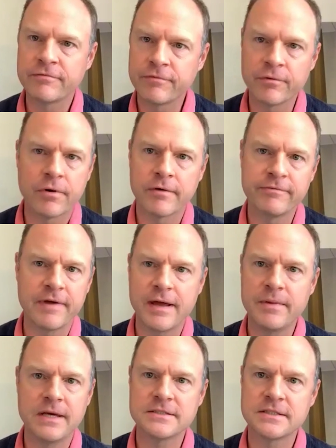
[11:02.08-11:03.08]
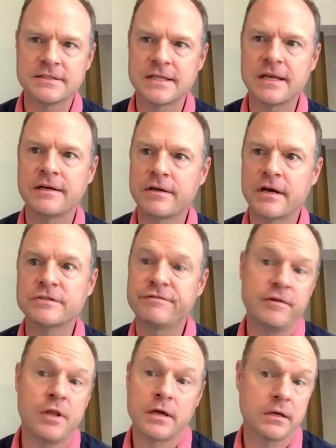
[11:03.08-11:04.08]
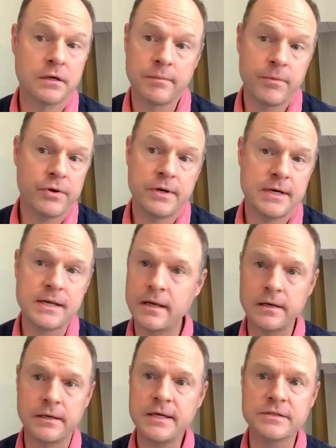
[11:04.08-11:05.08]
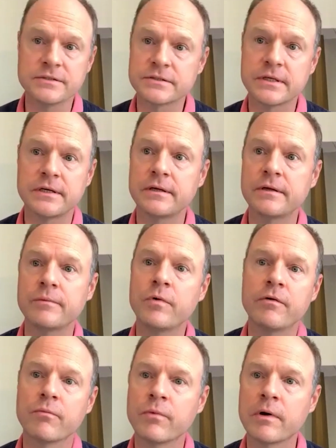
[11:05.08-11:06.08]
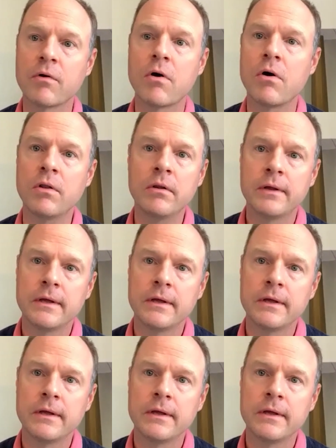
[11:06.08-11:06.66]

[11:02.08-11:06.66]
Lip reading: for our fan base, is that it does feel like a community, and it is. We're all